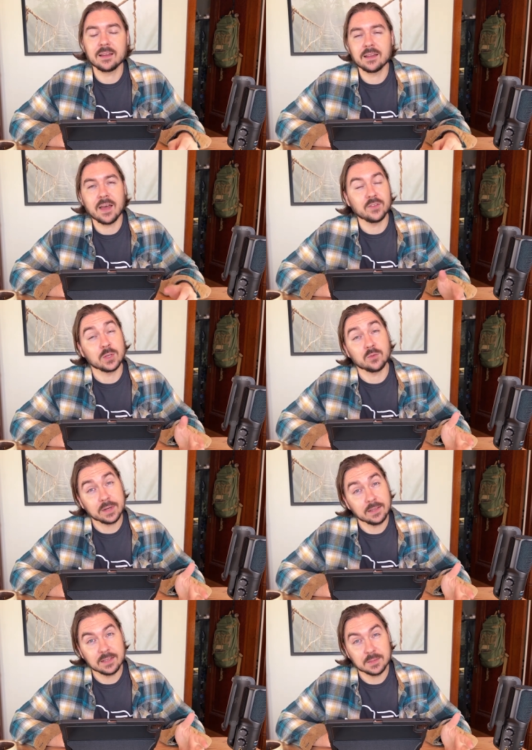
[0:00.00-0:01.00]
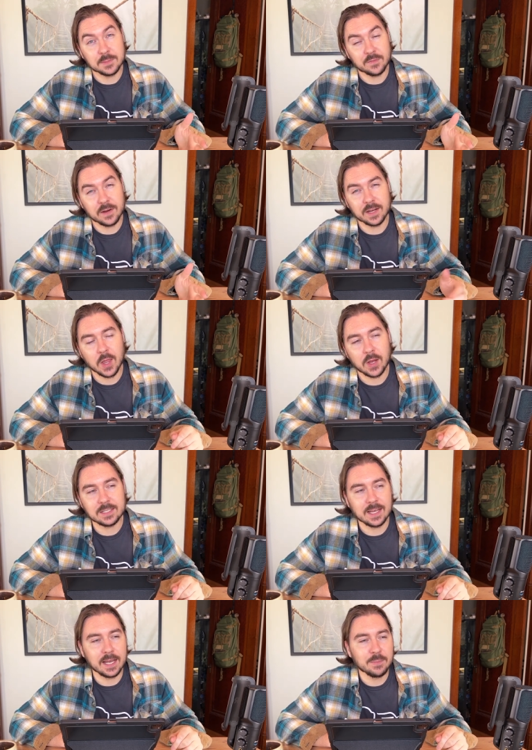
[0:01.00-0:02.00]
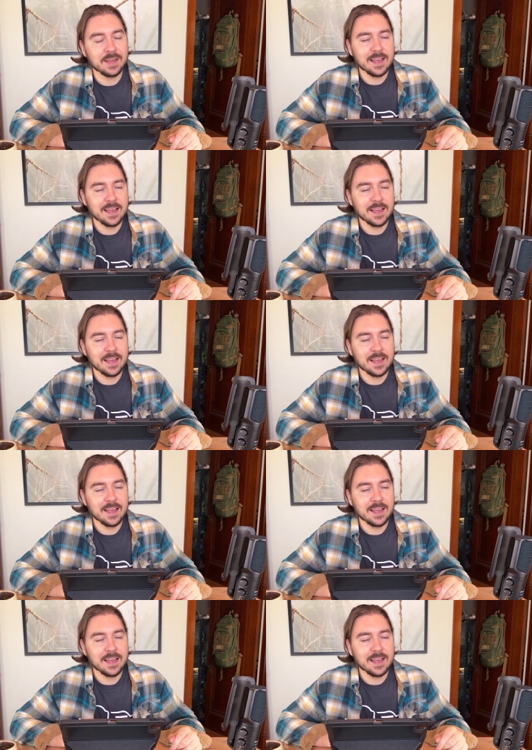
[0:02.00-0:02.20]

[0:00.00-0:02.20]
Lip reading: haven't done realism in a very long time.